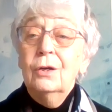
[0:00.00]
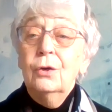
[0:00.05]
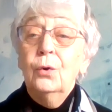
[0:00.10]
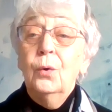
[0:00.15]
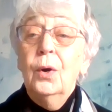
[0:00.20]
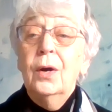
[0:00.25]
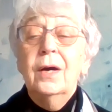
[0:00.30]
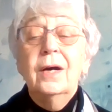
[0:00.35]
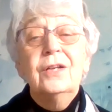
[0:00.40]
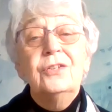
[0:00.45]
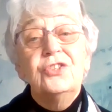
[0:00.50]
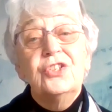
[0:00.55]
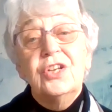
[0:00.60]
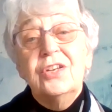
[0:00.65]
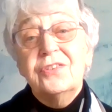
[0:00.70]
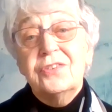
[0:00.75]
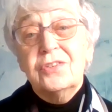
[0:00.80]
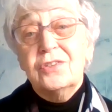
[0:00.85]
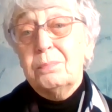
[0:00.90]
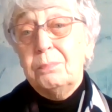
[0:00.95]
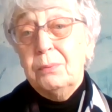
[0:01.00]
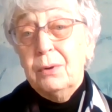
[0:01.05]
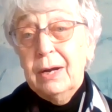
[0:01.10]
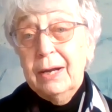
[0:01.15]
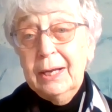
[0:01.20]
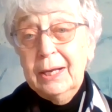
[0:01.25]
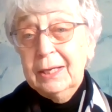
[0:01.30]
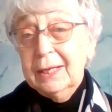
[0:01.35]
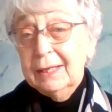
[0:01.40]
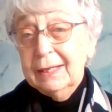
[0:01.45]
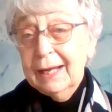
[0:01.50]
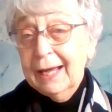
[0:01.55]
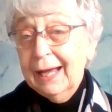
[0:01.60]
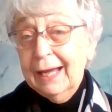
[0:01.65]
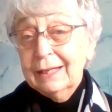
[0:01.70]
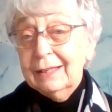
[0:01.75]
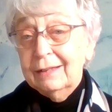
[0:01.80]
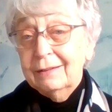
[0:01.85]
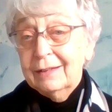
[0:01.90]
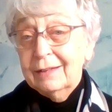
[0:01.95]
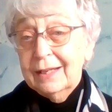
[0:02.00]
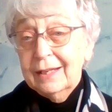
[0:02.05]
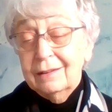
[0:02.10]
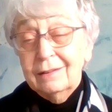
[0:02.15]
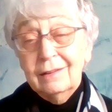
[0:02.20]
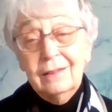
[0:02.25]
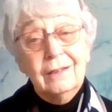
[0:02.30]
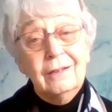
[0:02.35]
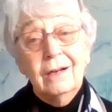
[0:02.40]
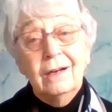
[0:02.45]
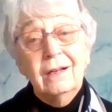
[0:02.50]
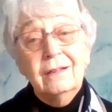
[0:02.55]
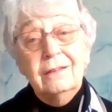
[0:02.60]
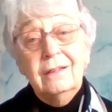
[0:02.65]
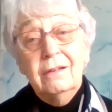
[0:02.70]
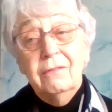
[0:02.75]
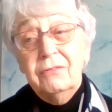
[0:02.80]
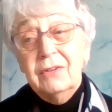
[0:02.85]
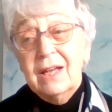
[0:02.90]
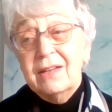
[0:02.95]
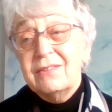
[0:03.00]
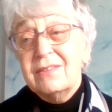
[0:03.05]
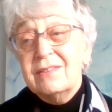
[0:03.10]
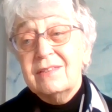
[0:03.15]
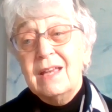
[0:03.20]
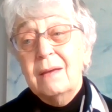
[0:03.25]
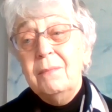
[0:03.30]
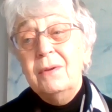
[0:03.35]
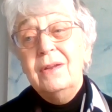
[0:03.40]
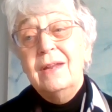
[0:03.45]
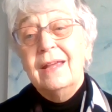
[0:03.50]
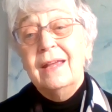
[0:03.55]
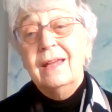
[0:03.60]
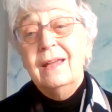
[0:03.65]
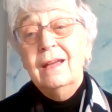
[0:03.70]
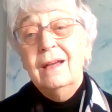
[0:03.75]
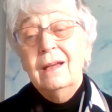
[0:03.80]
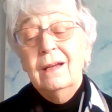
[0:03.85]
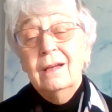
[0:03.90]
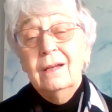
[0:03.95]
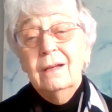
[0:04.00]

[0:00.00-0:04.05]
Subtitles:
who heard Jesus praying in agony in the Garden of Gethsemane,